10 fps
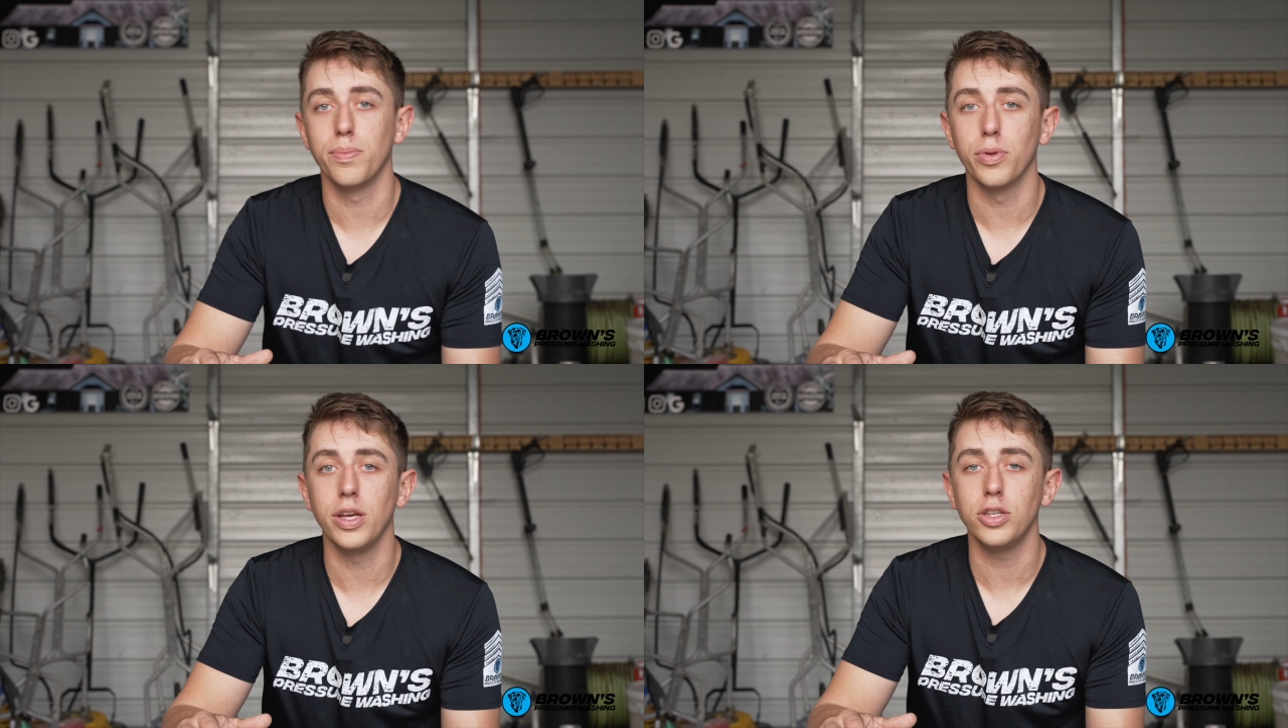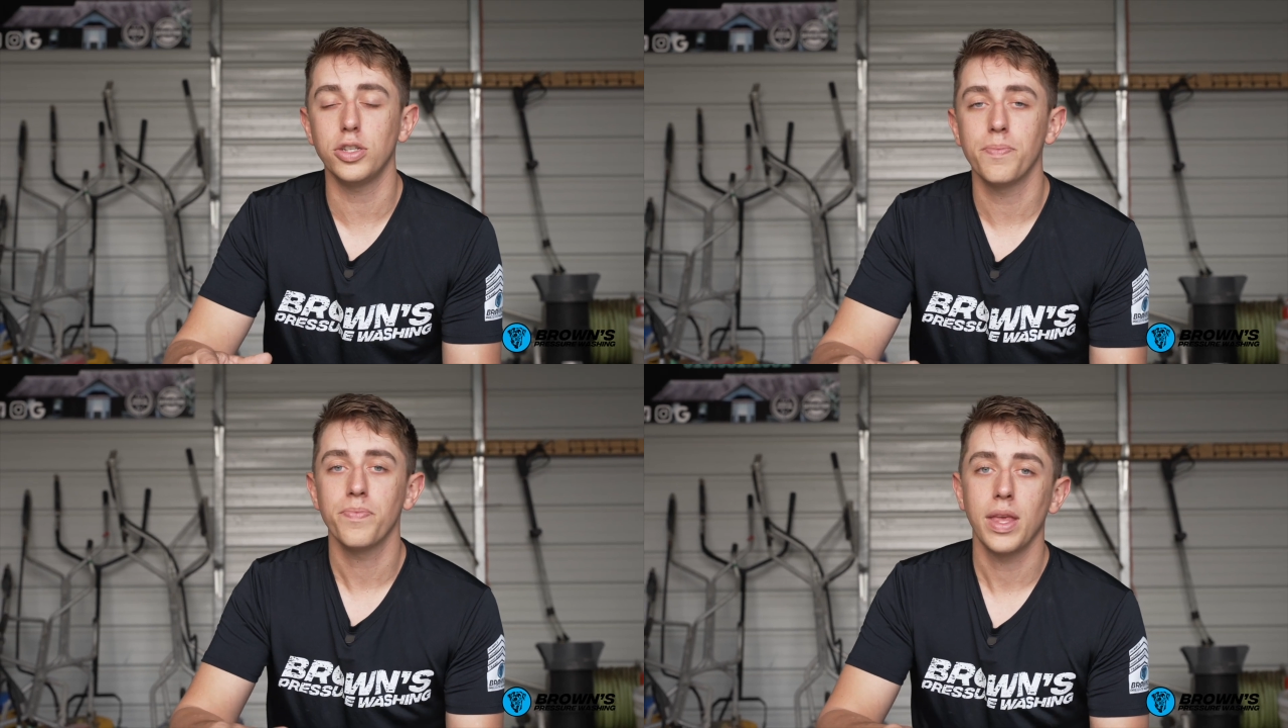the
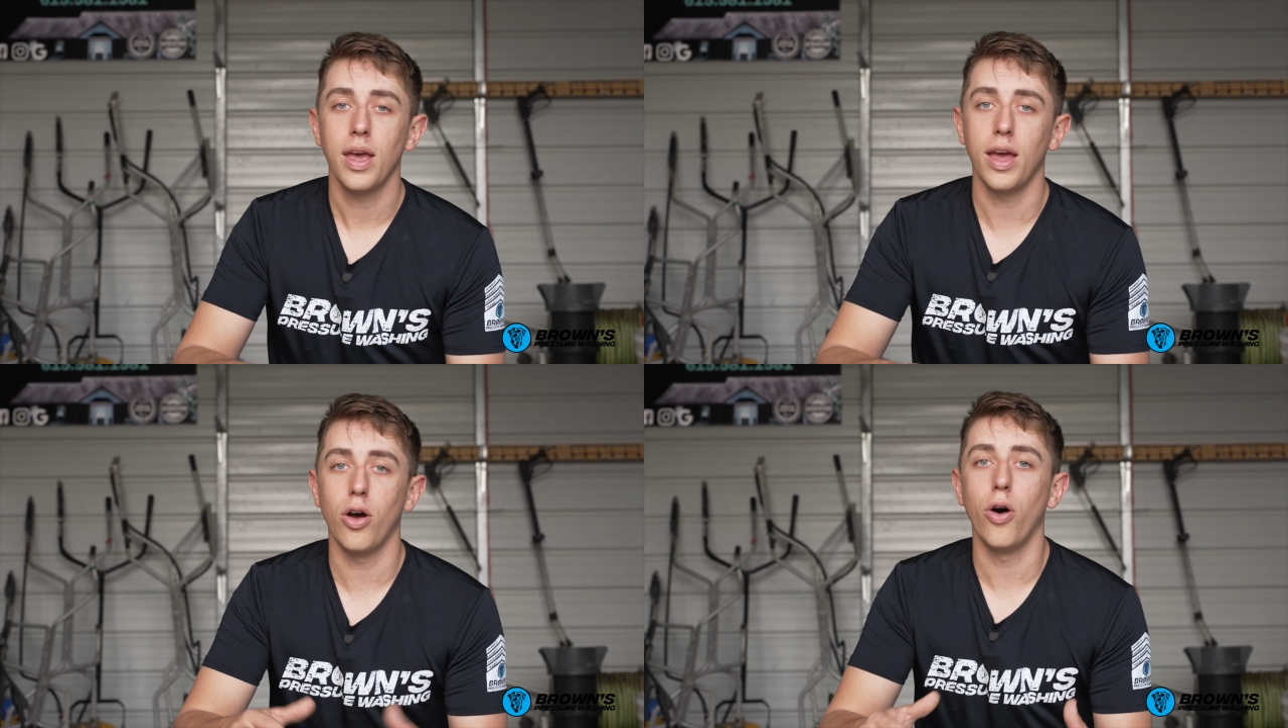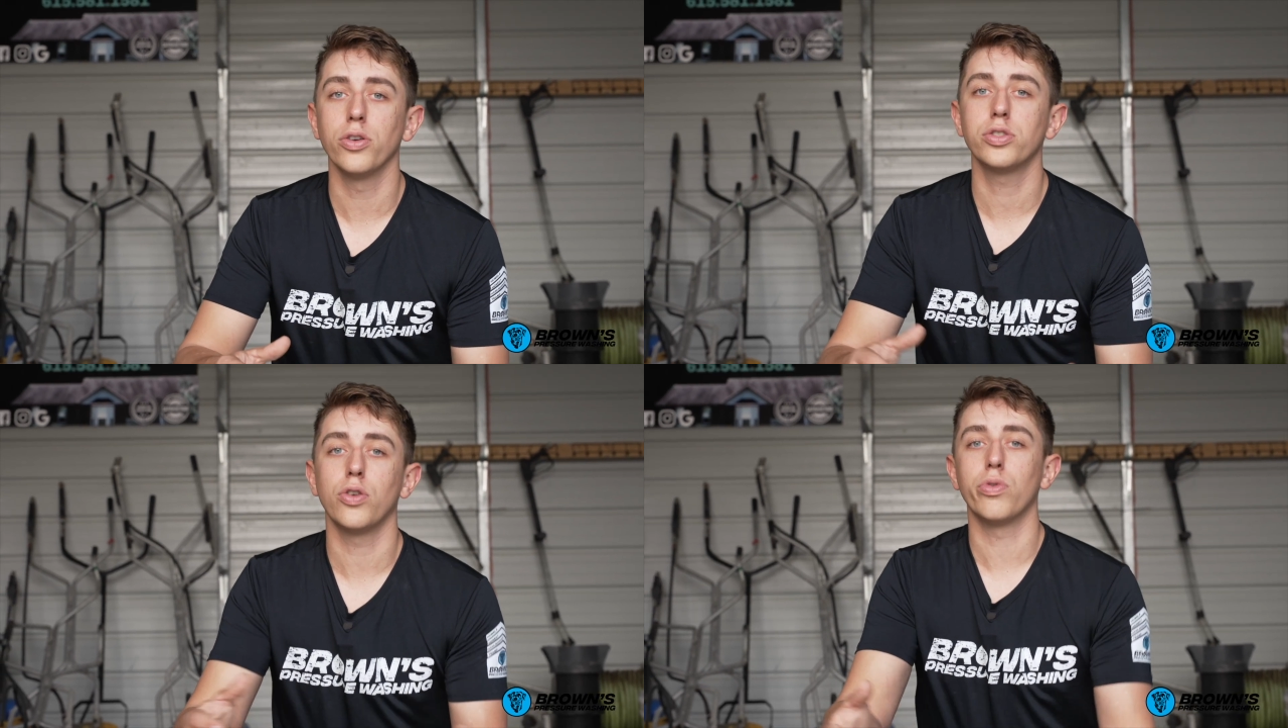bleach and
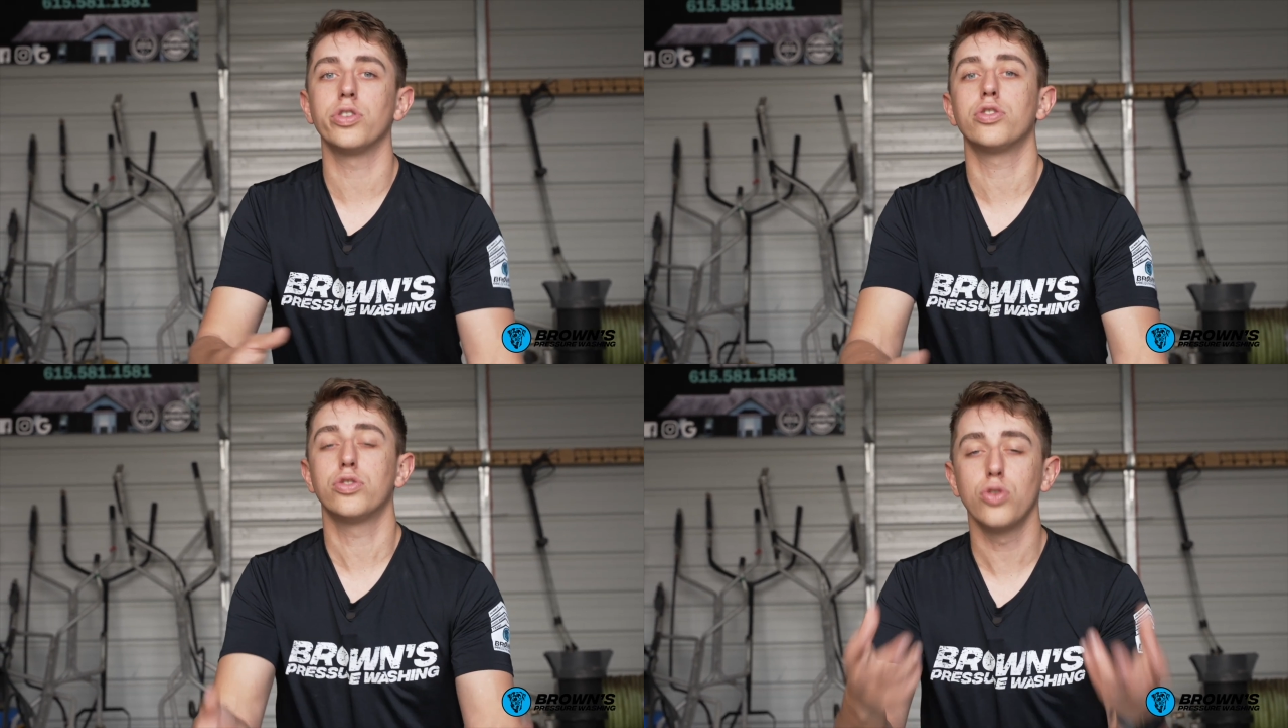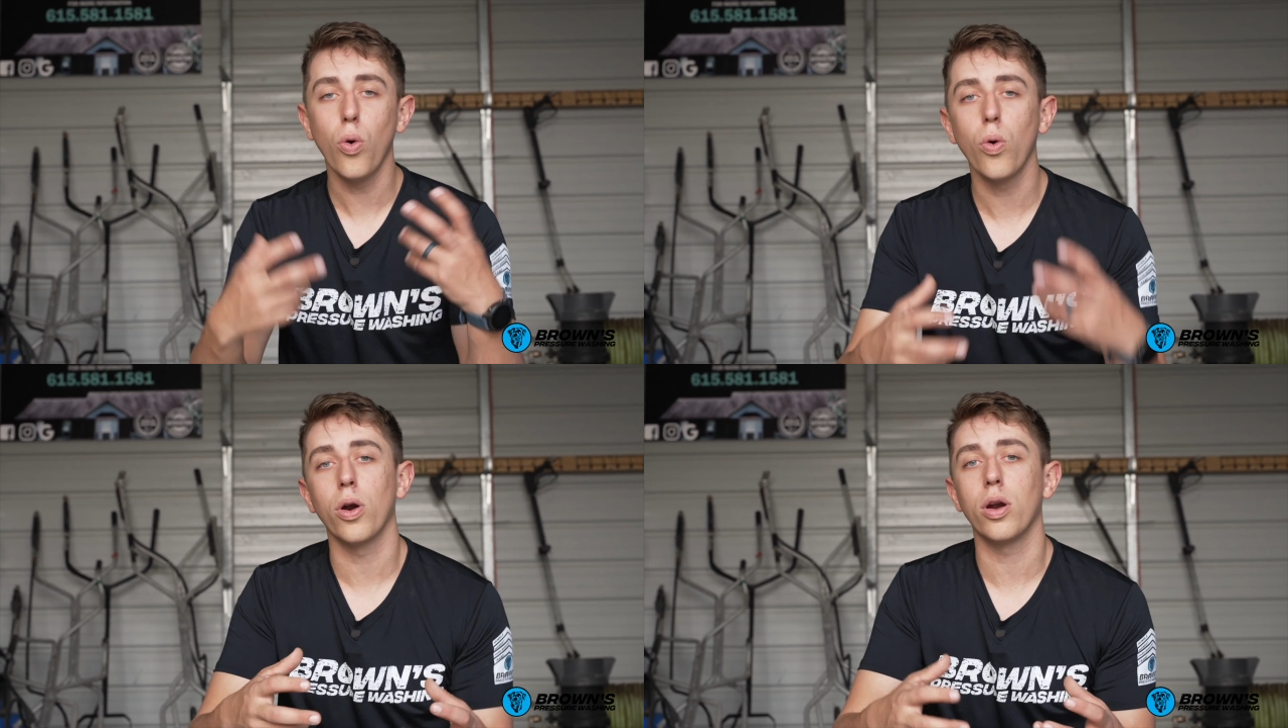also
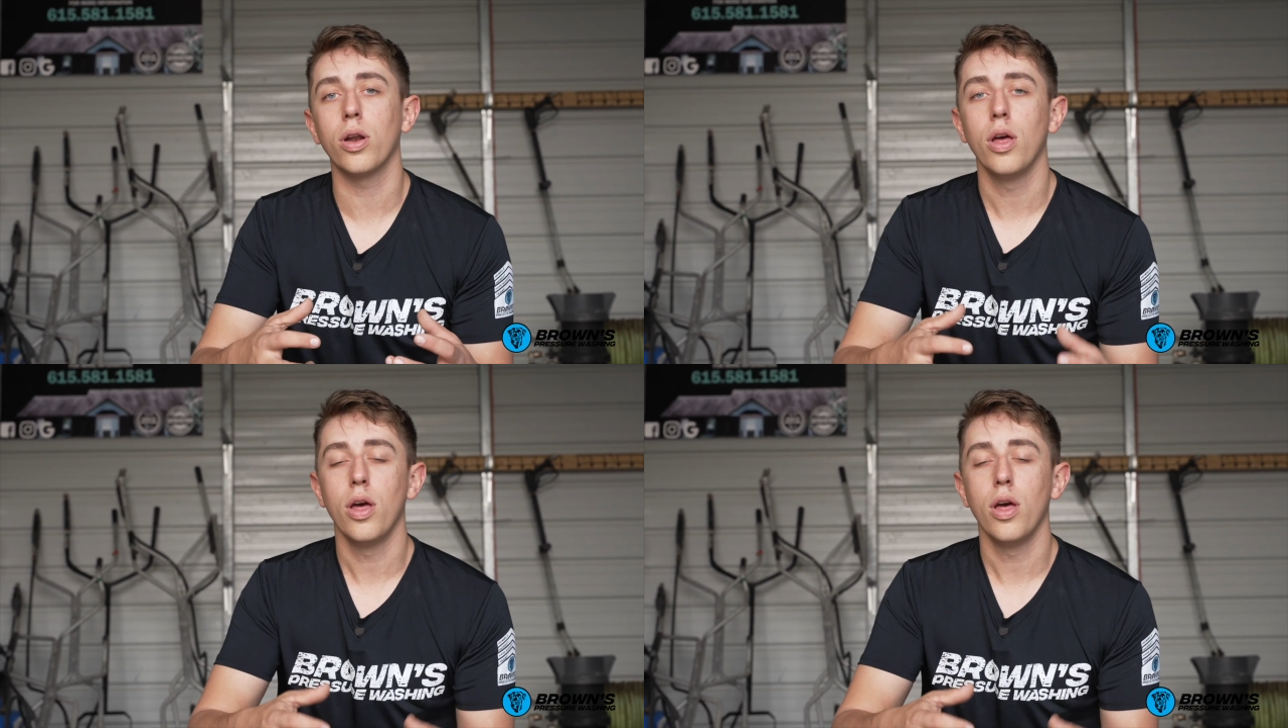restore